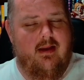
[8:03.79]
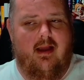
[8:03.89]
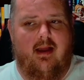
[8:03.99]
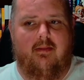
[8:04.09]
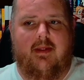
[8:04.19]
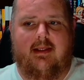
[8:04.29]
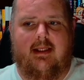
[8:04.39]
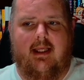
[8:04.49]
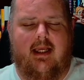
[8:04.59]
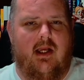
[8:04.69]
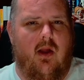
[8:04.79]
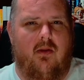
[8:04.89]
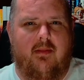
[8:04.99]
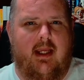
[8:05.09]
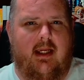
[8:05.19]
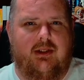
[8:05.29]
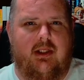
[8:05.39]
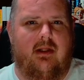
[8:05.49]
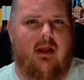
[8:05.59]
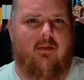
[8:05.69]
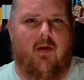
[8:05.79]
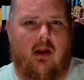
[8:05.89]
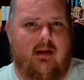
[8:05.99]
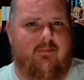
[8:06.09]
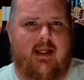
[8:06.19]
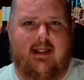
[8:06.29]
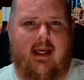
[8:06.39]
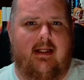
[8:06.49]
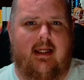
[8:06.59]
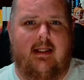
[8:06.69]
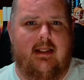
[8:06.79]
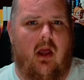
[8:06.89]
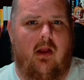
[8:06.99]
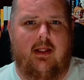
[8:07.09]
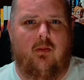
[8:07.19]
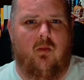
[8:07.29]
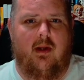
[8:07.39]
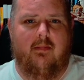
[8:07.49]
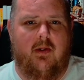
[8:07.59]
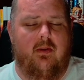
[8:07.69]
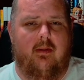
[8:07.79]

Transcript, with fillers: This is like a culmination of all of his ideas all in one book,